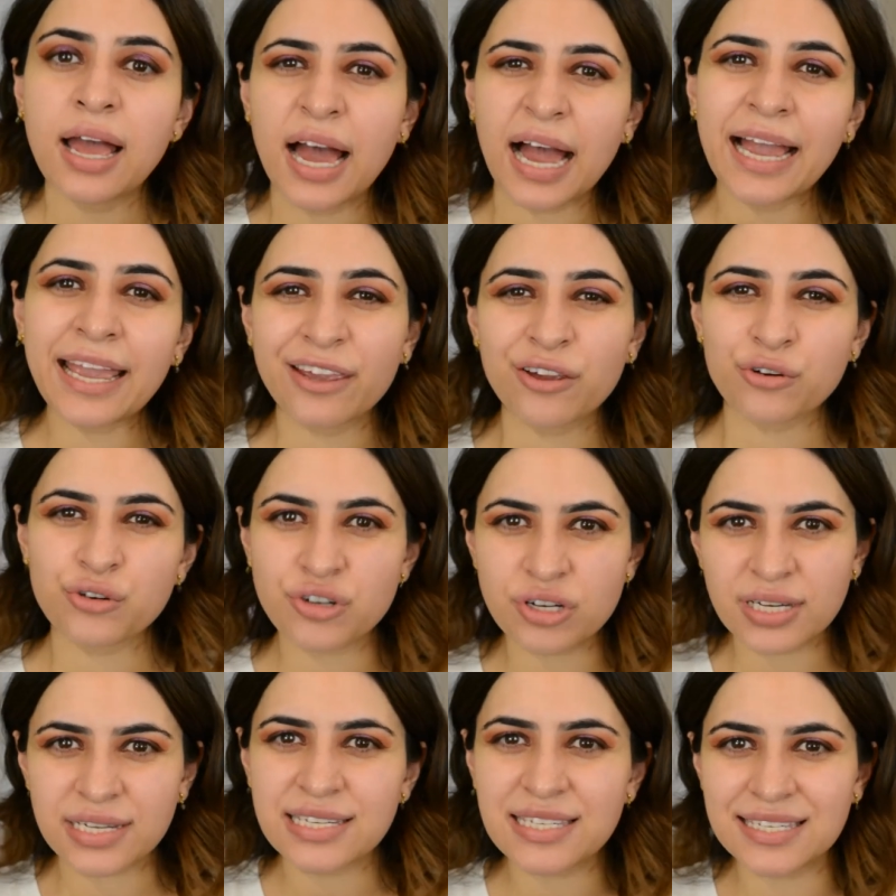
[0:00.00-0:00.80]
I
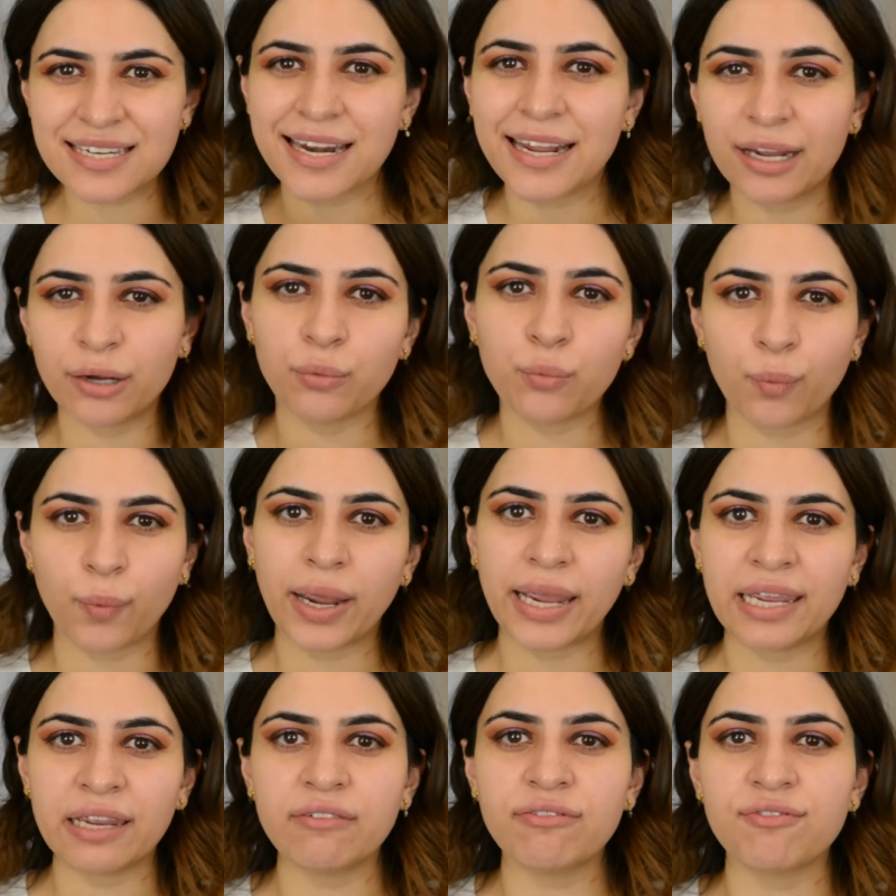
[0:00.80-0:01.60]
usually stay
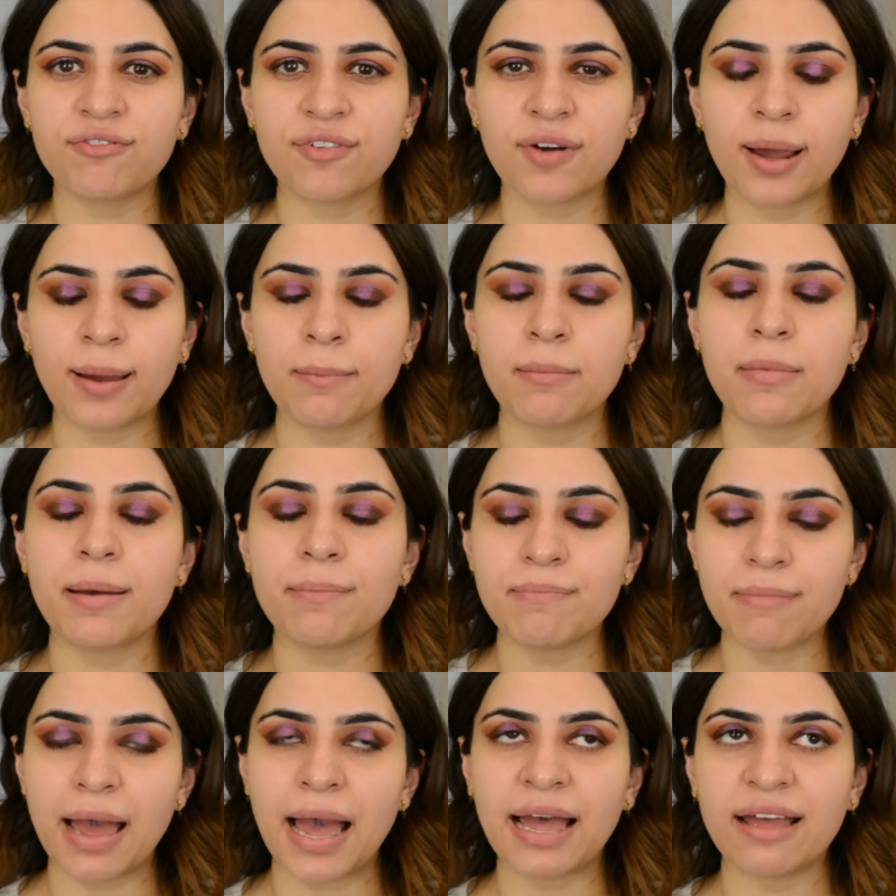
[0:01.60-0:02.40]
away from
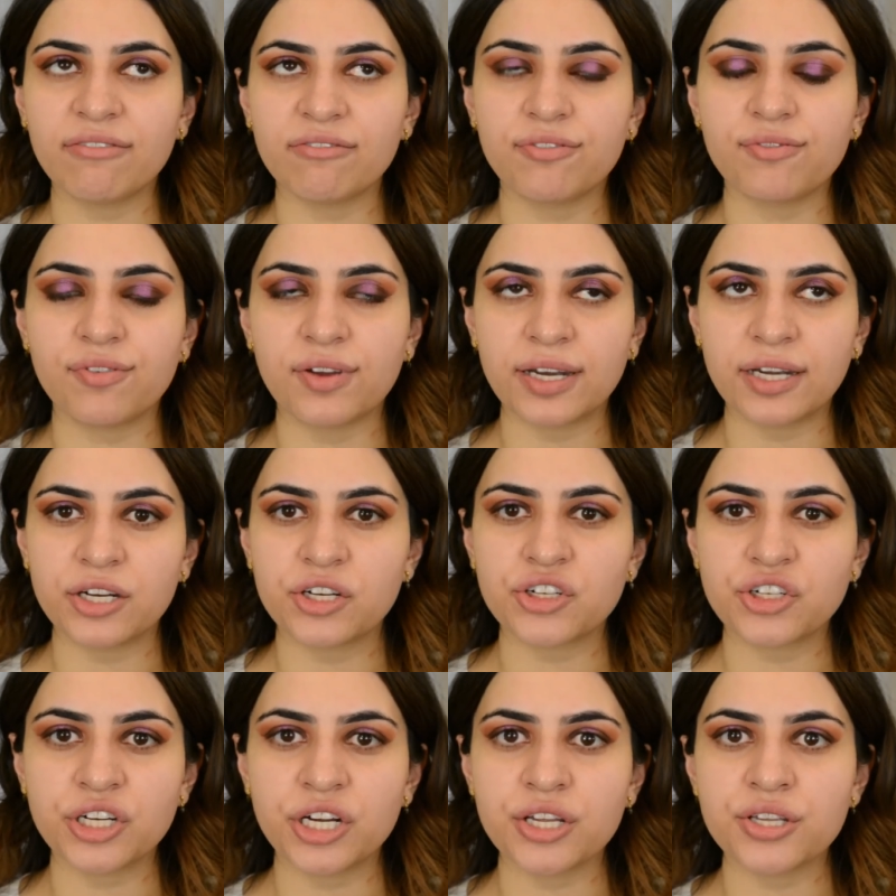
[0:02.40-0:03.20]
matte
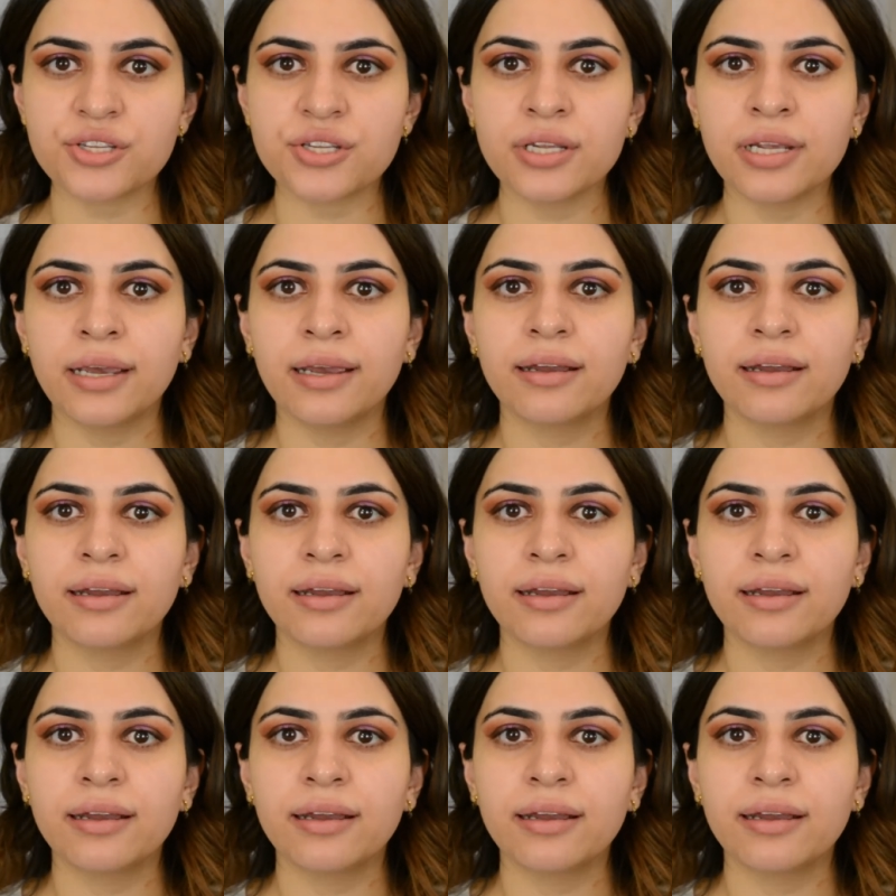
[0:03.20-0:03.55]
finishes